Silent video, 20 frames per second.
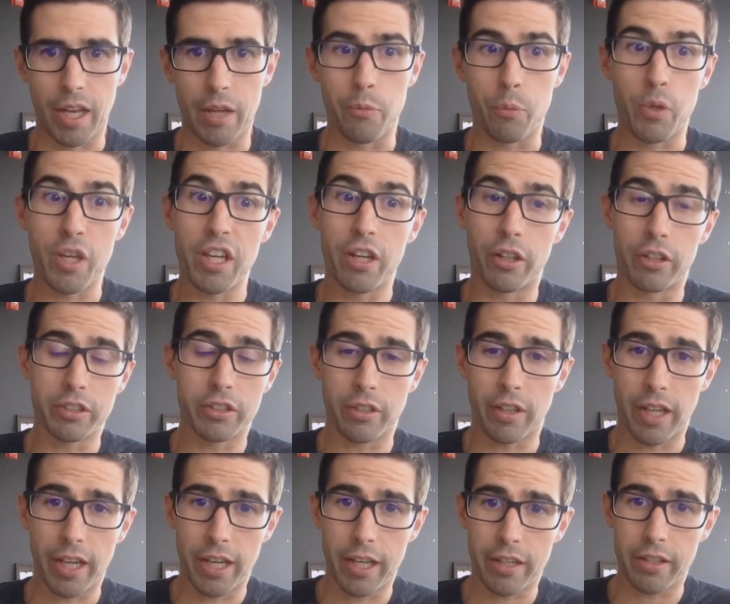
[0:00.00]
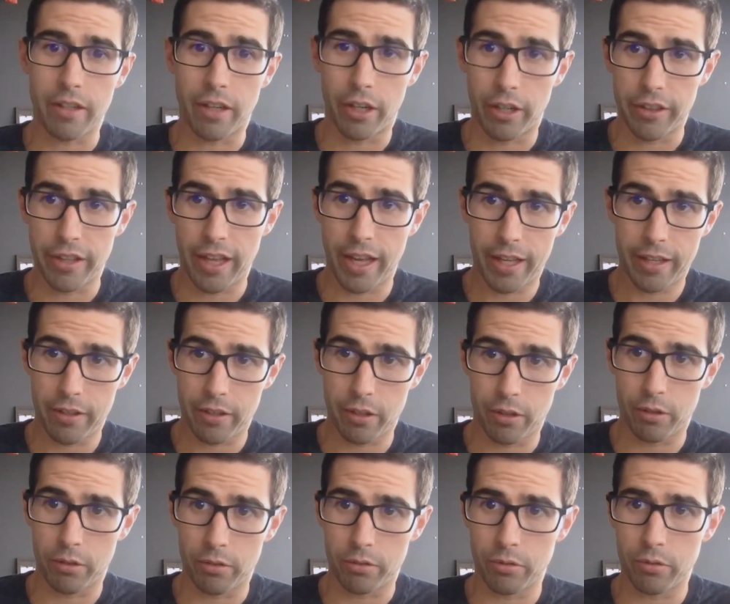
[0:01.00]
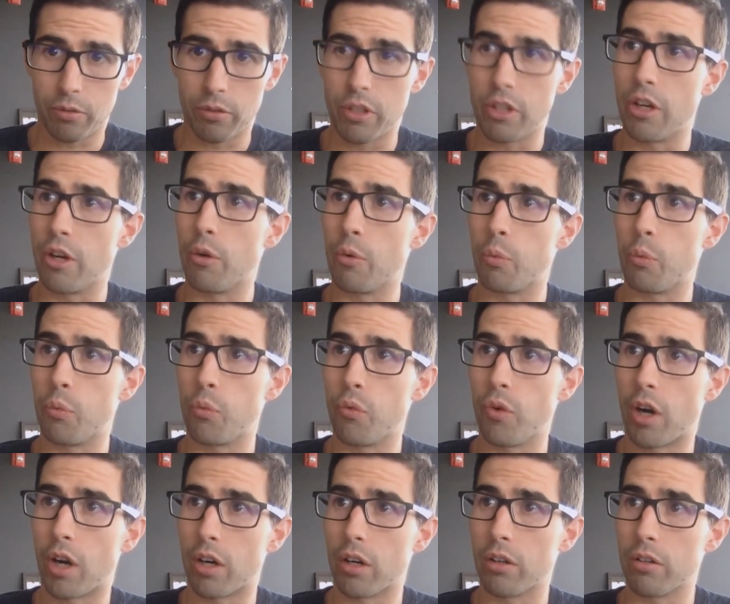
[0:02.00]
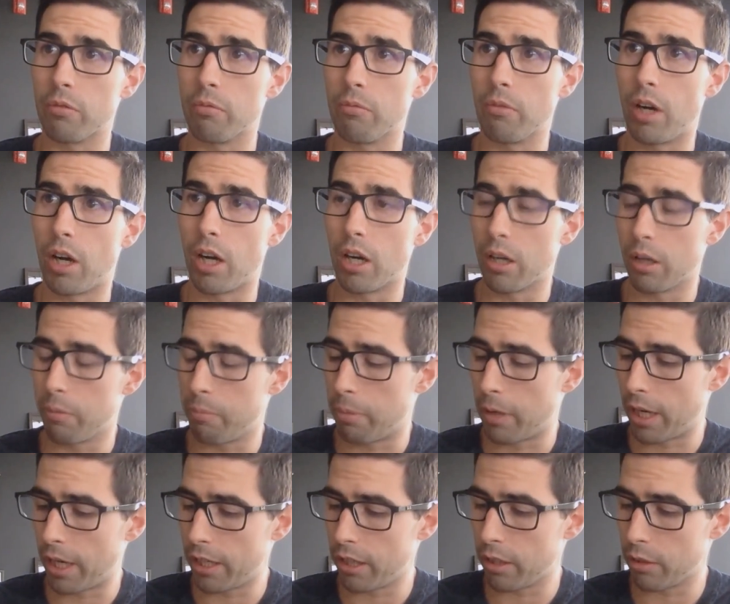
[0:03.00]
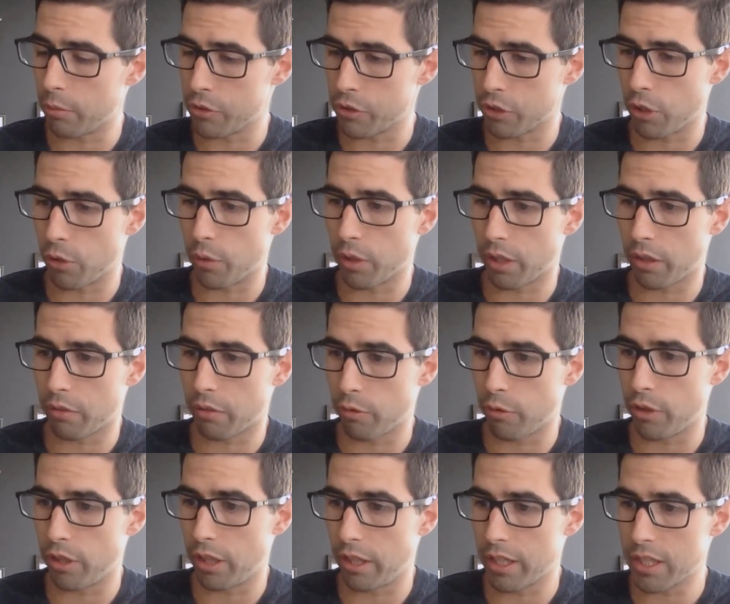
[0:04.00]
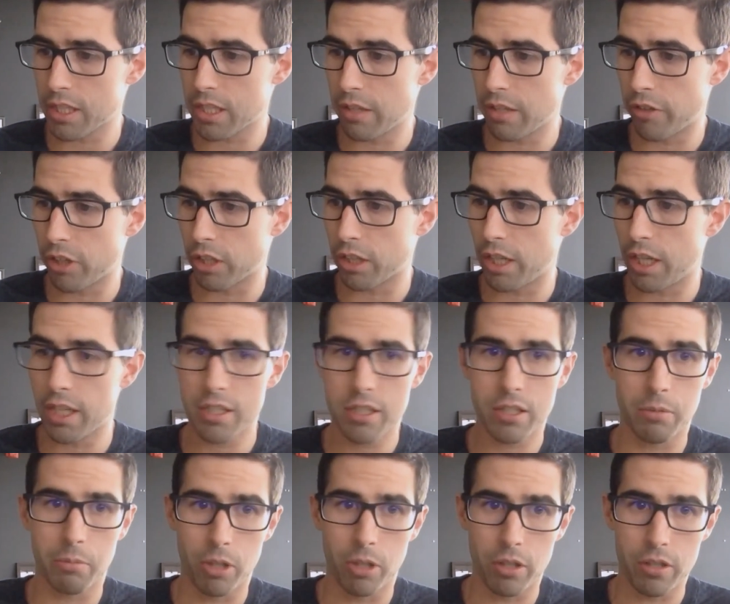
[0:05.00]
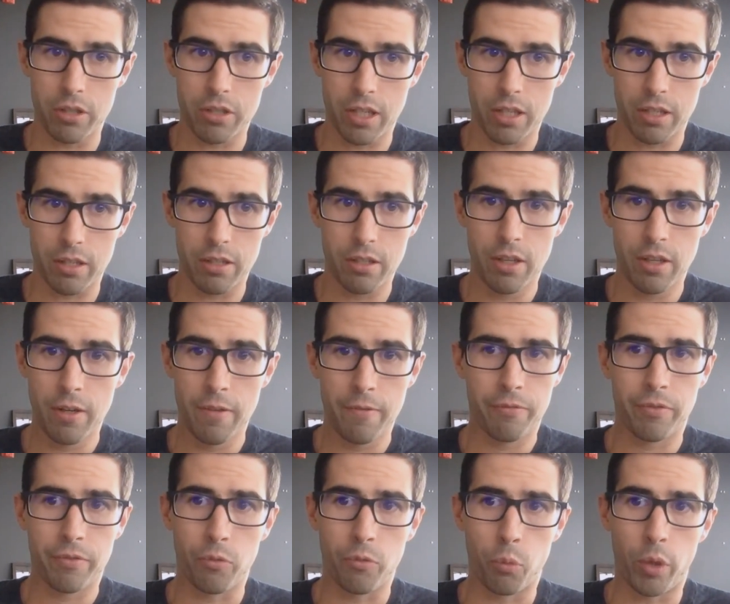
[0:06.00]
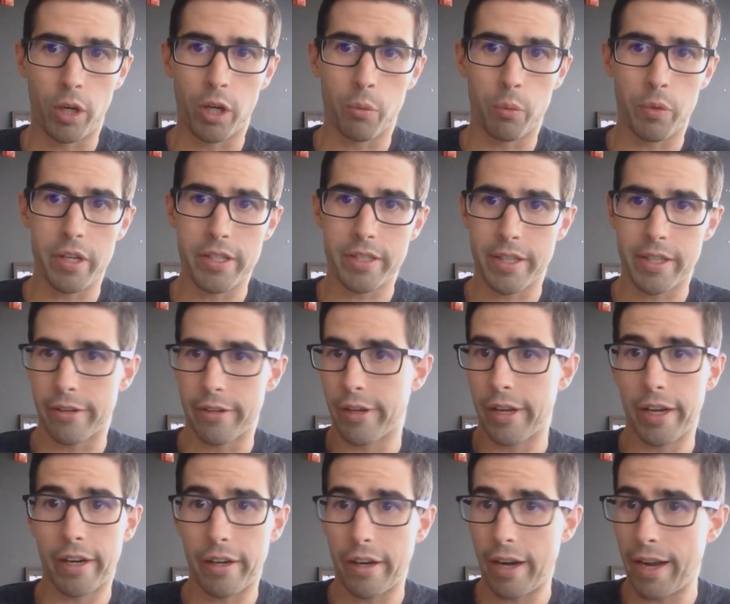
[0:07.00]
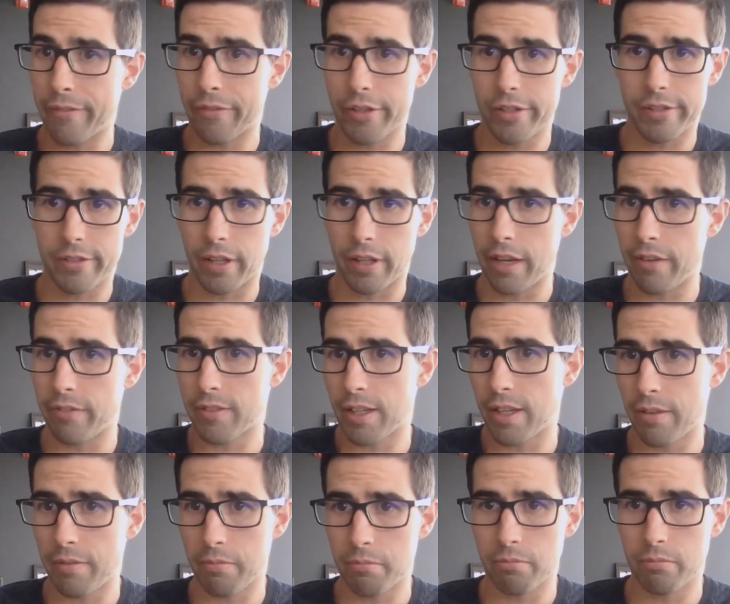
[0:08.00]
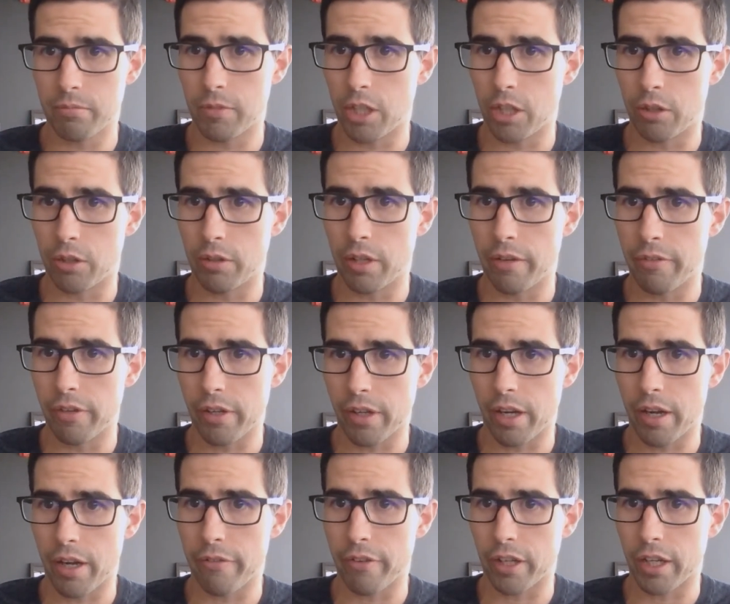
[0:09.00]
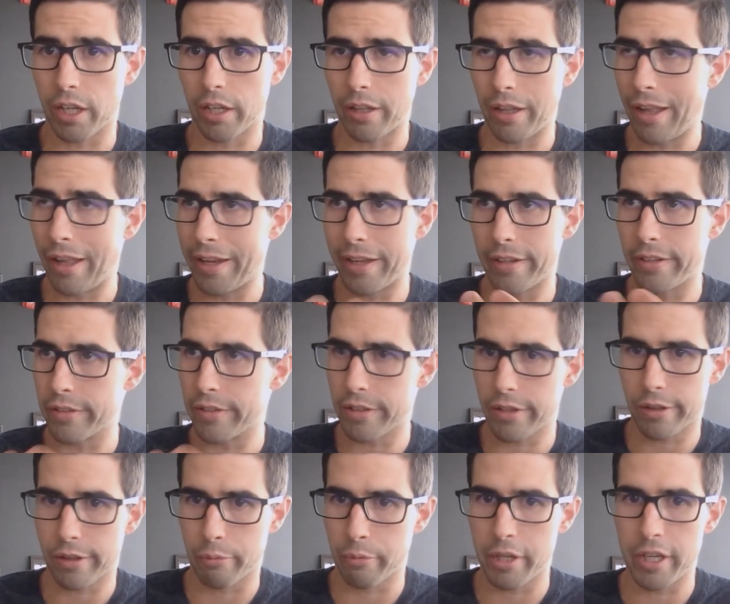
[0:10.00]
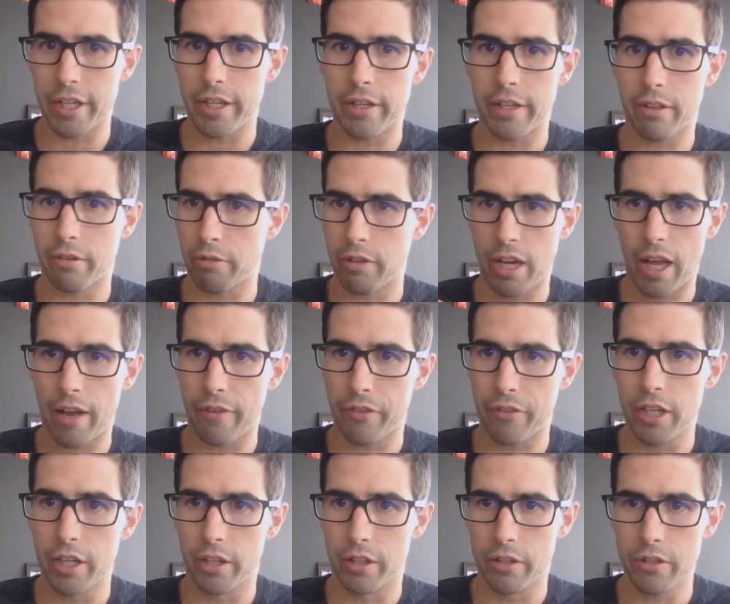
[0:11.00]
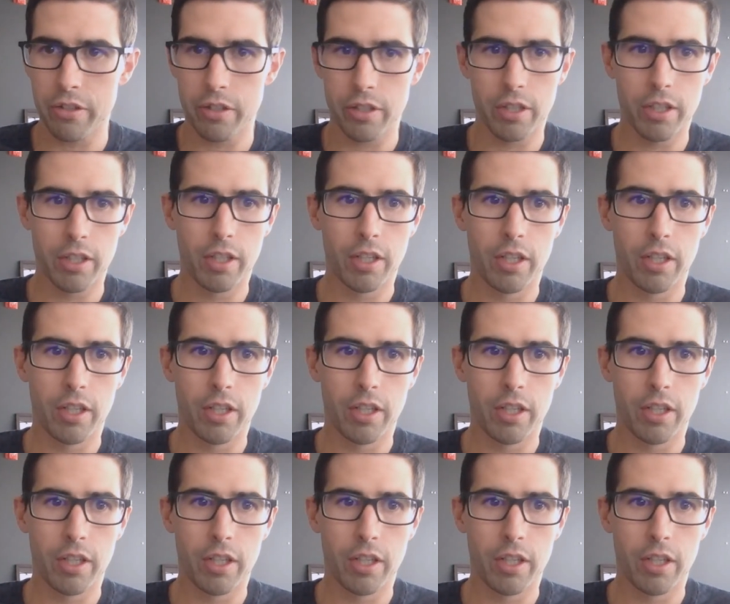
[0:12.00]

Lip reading: And we also had, on that note, our buyer was going through the list of our customers, and where we said, okay, our average lifetime, of a client is 3.5 years.